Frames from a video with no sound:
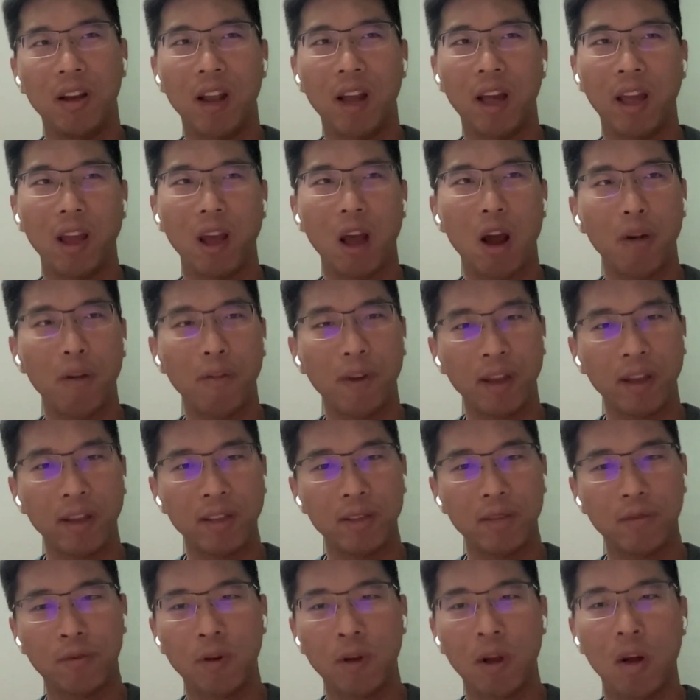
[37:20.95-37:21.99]
Like alpha
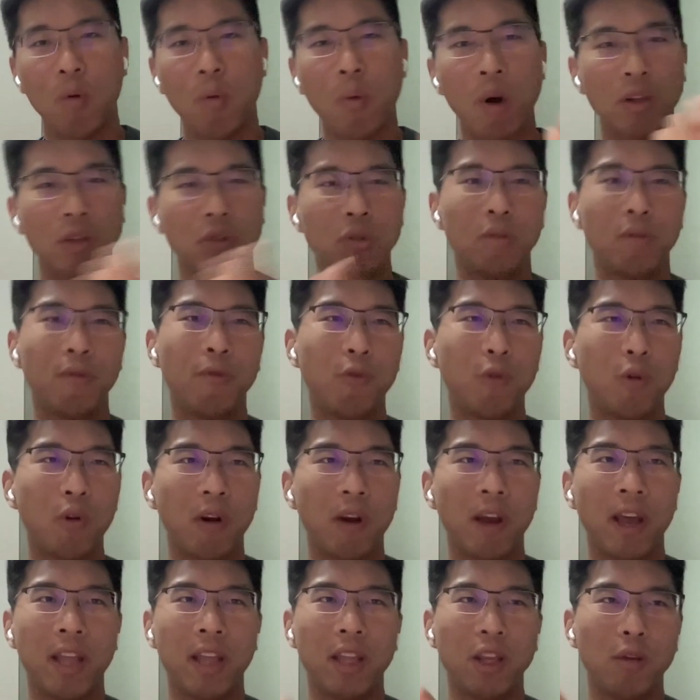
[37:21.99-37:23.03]
is from 1 to
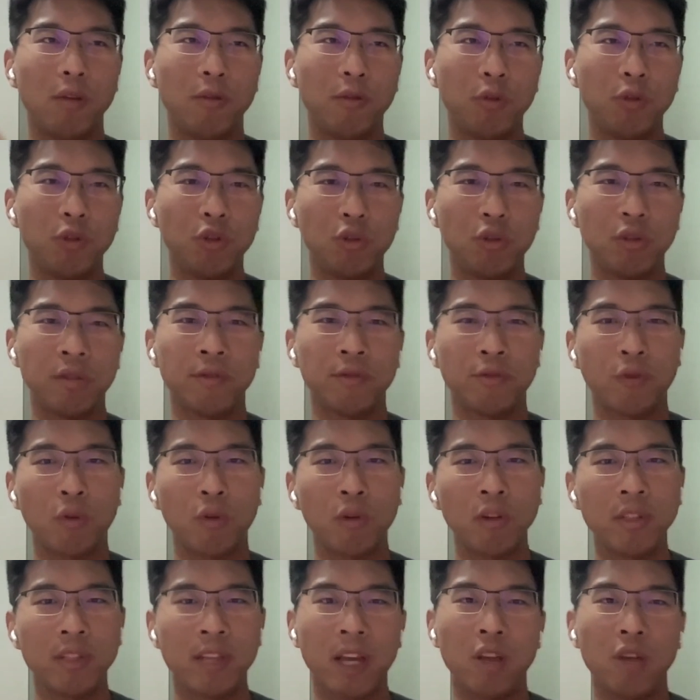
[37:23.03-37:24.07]
4. And if you choose
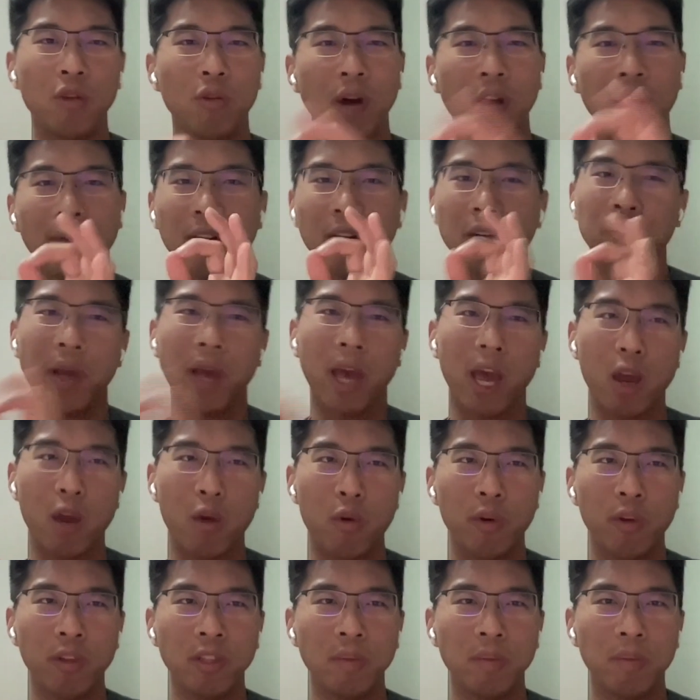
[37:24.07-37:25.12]
4, then you are very
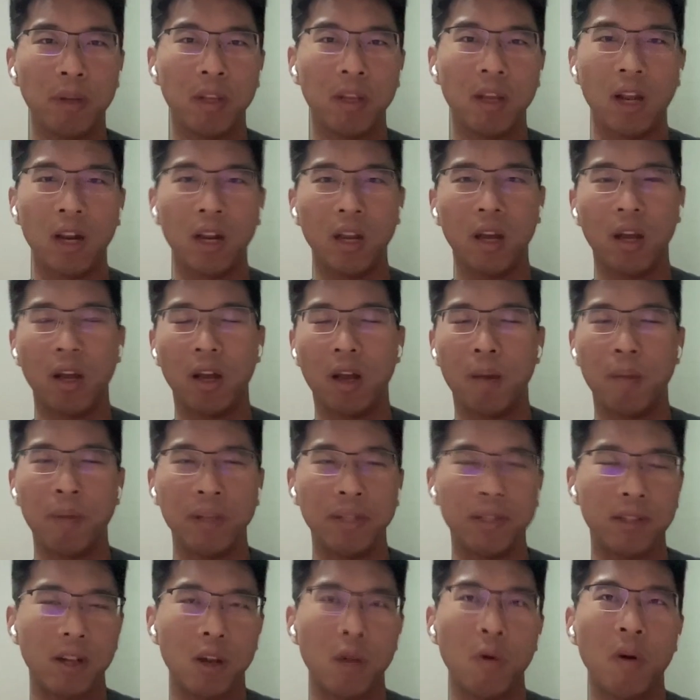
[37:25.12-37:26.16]
accurate, but a
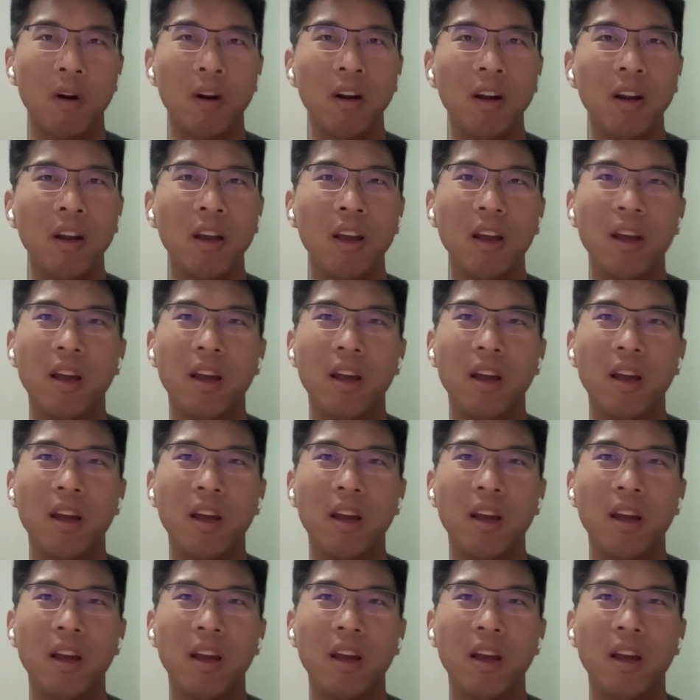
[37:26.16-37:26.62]
bit slower.